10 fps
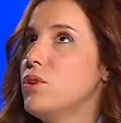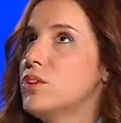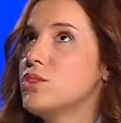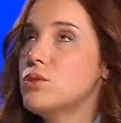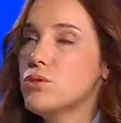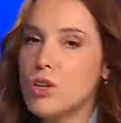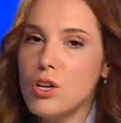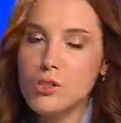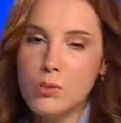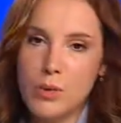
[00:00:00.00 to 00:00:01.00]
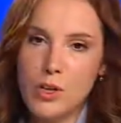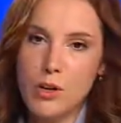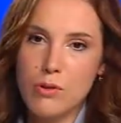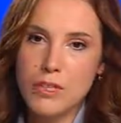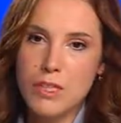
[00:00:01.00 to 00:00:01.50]
a social entrepreneur,
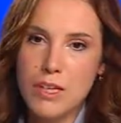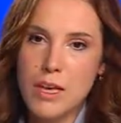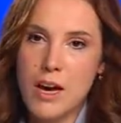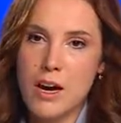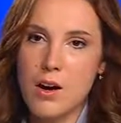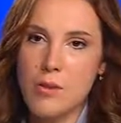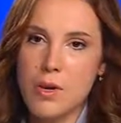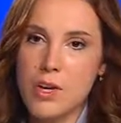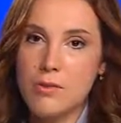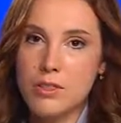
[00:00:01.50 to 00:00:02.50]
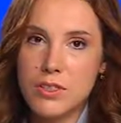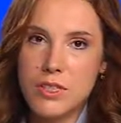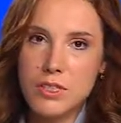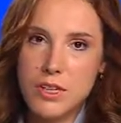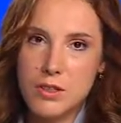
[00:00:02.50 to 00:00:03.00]
obviously, many of the
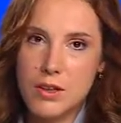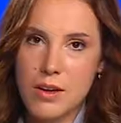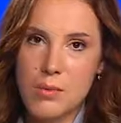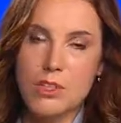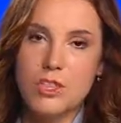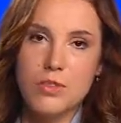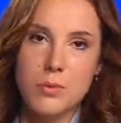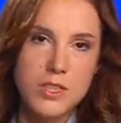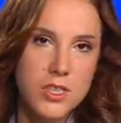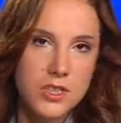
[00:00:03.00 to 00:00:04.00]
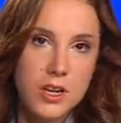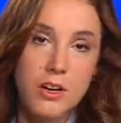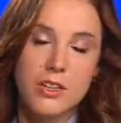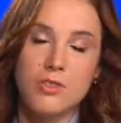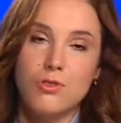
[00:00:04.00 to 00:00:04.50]
skills that were just mentioned
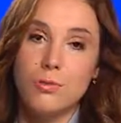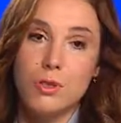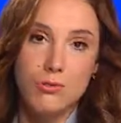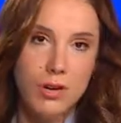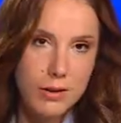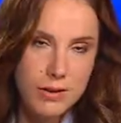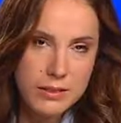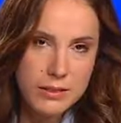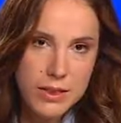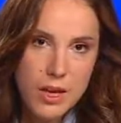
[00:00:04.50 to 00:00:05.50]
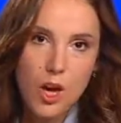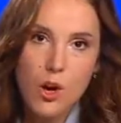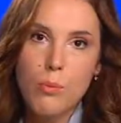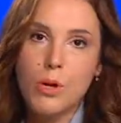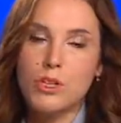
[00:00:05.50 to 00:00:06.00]
are extremely relevant.
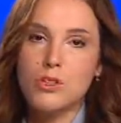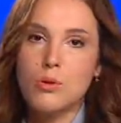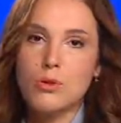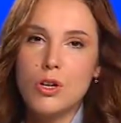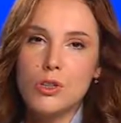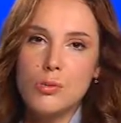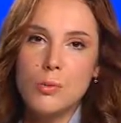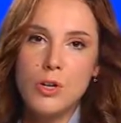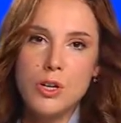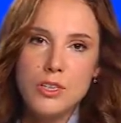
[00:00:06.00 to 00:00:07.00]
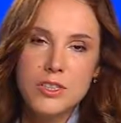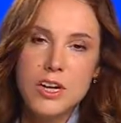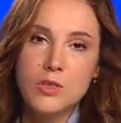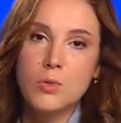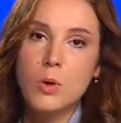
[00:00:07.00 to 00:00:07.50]
But social entrepreneurs,
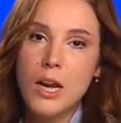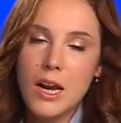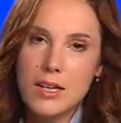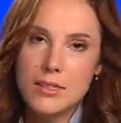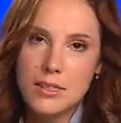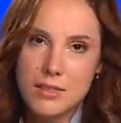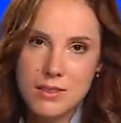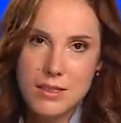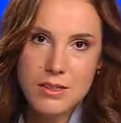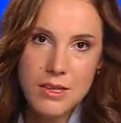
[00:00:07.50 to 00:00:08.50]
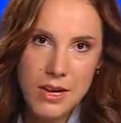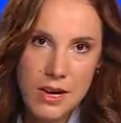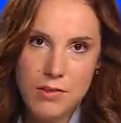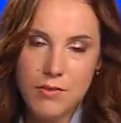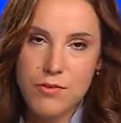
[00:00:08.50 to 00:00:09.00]
as well as these skills that
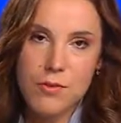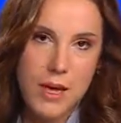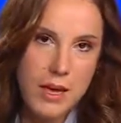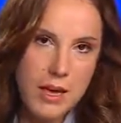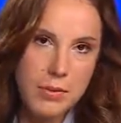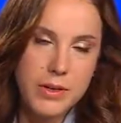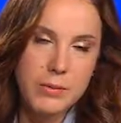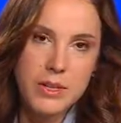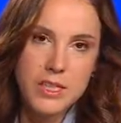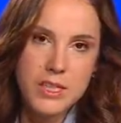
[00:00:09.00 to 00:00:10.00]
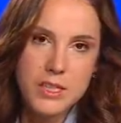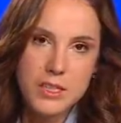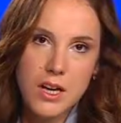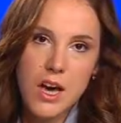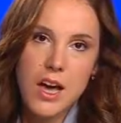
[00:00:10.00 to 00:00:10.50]
have been mentioned,
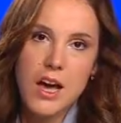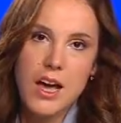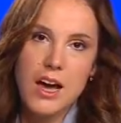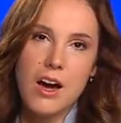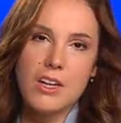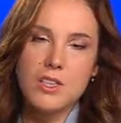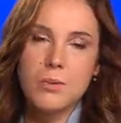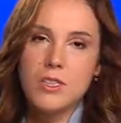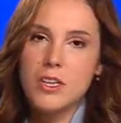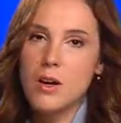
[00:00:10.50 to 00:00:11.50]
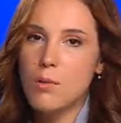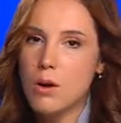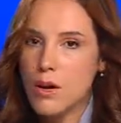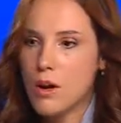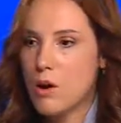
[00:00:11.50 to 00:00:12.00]
are especially
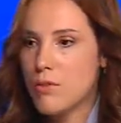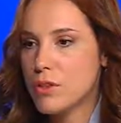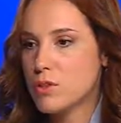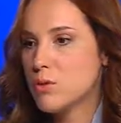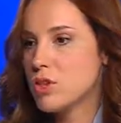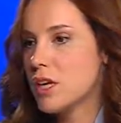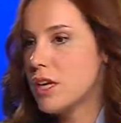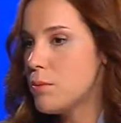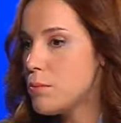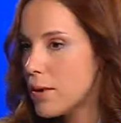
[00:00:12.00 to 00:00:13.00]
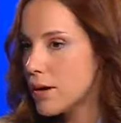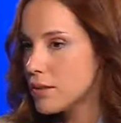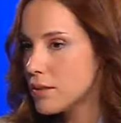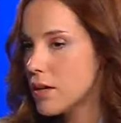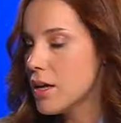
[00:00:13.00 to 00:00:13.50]
aware of the social
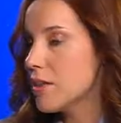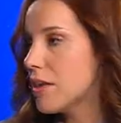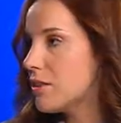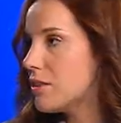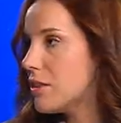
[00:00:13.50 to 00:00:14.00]
impact that